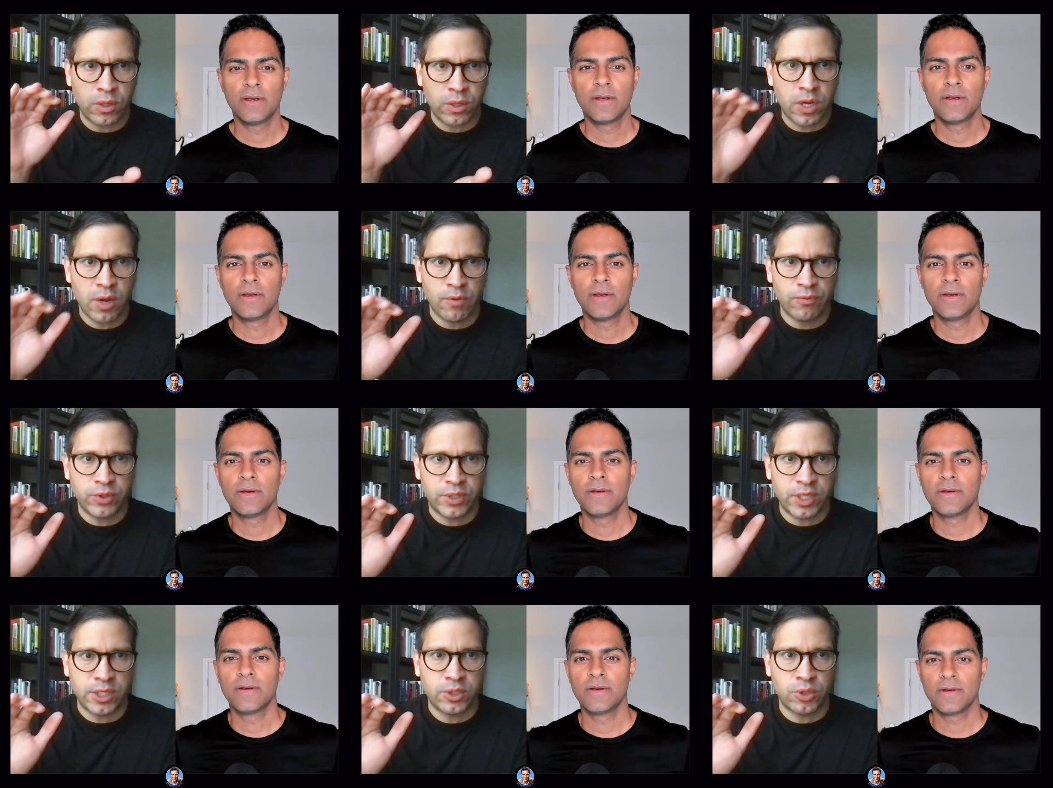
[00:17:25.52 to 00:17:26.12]

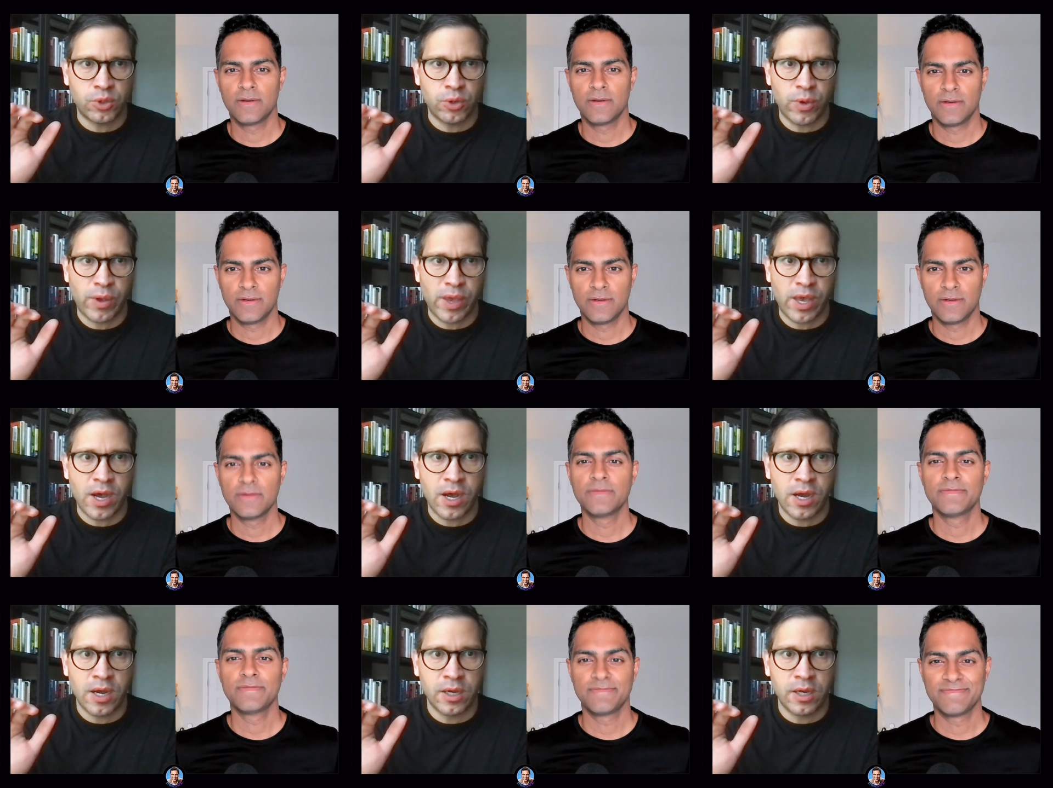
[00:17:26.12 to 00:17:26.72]
Speaker 1: conversational A
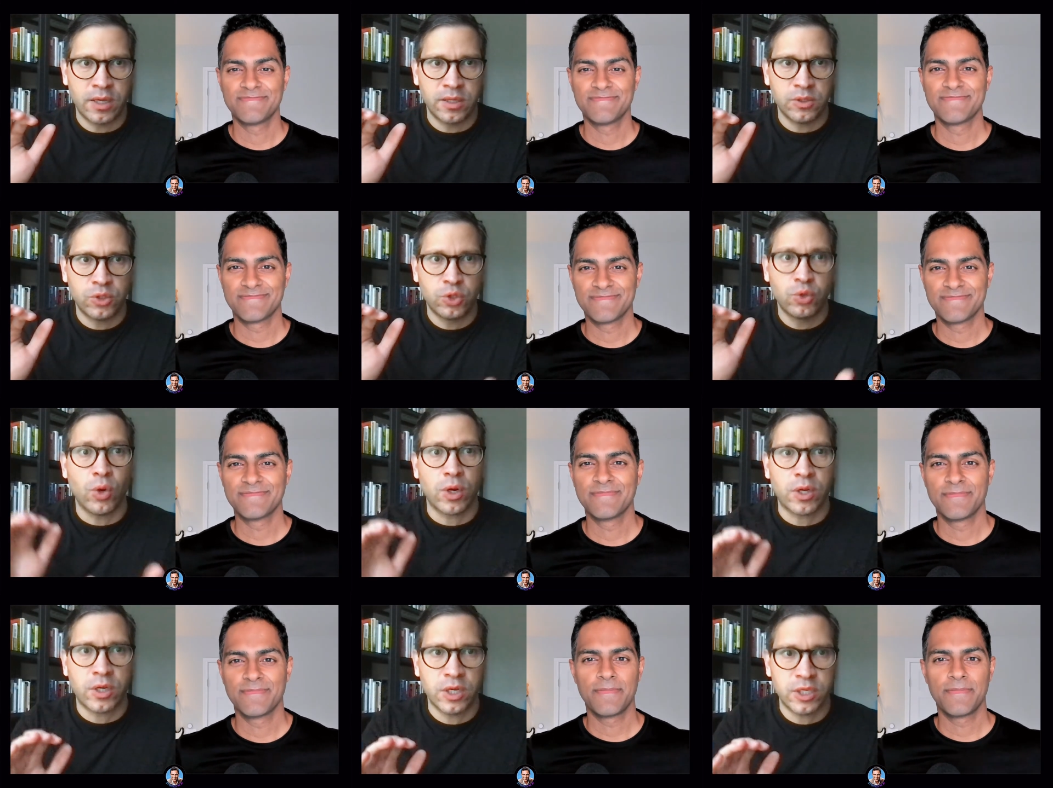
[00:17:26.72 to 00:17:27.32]
I to
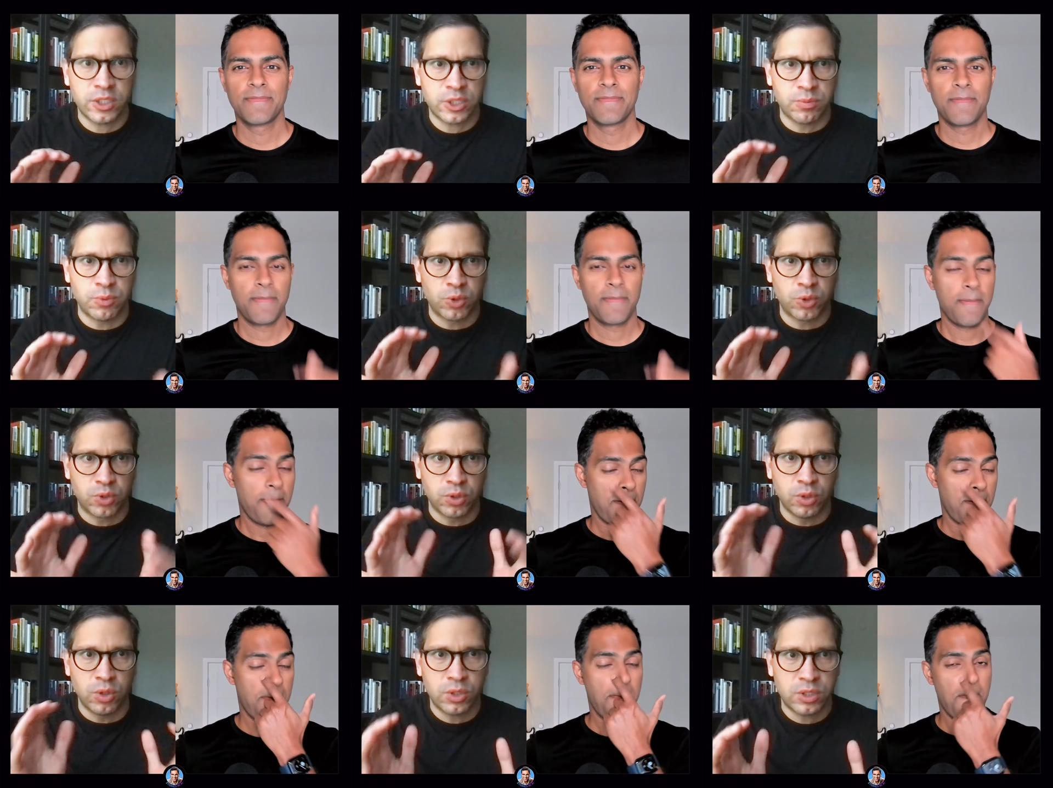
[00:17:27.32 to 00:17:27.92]
our
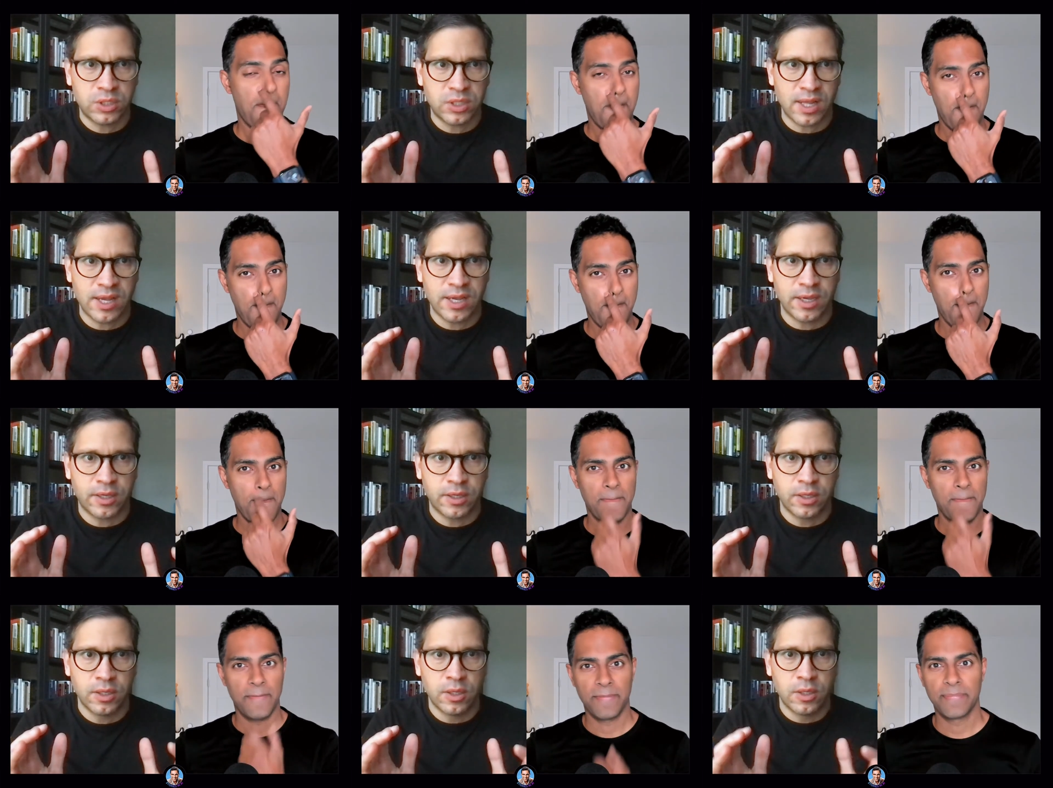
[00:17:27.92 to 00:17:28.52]
customers looks
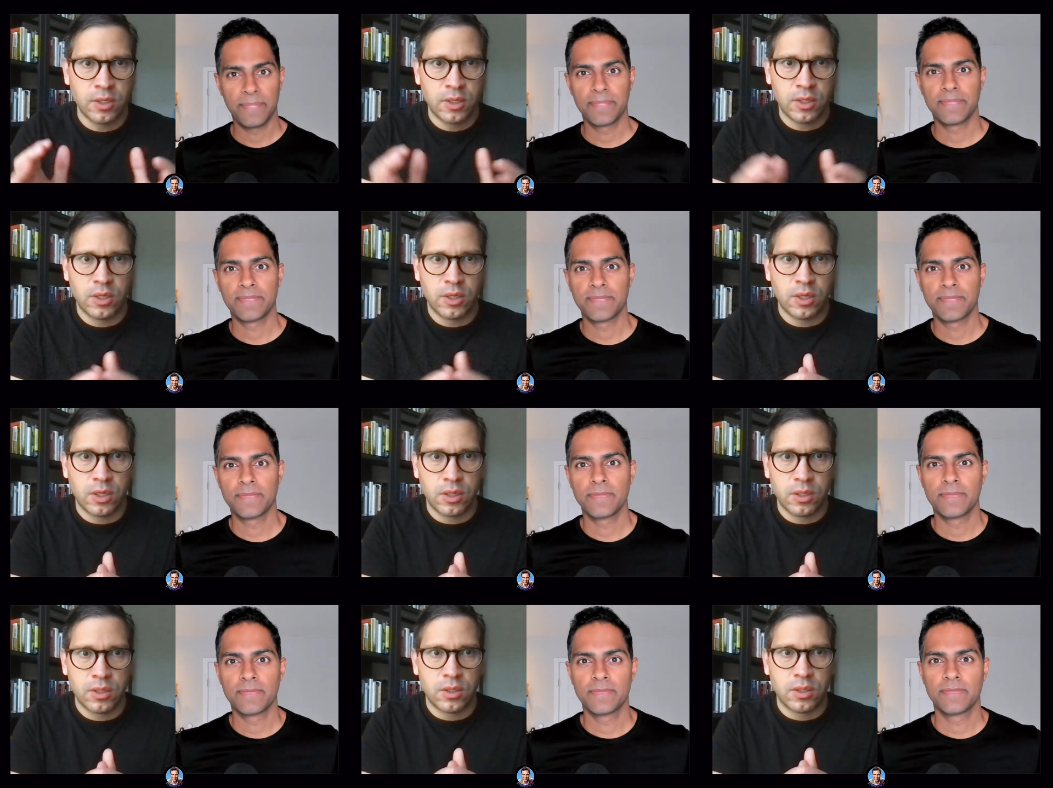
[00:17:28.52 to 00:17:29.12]
like
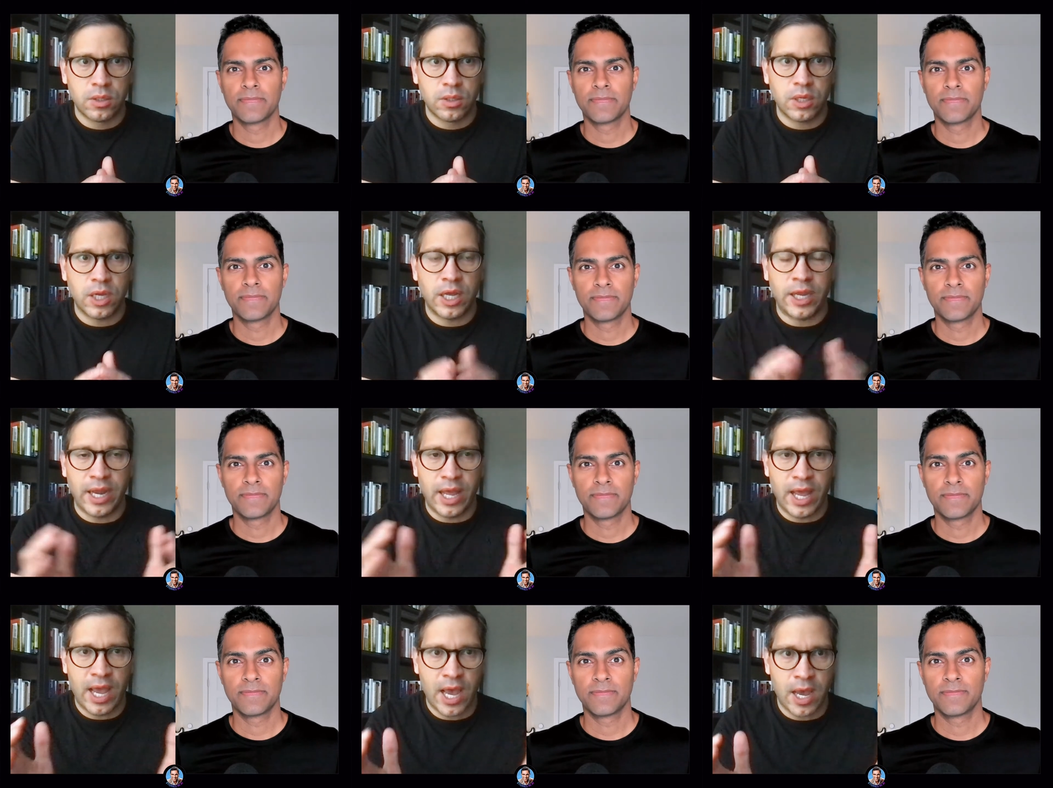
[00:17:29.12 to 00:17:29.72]

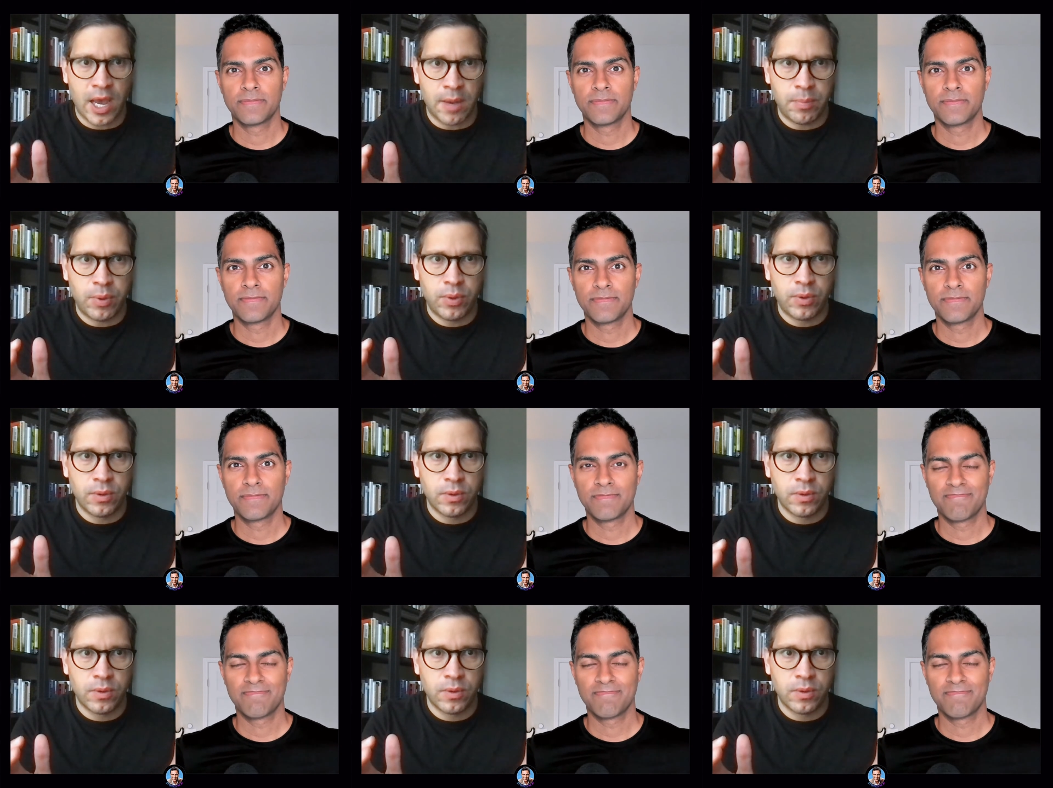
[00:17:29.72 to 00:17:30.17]
an app.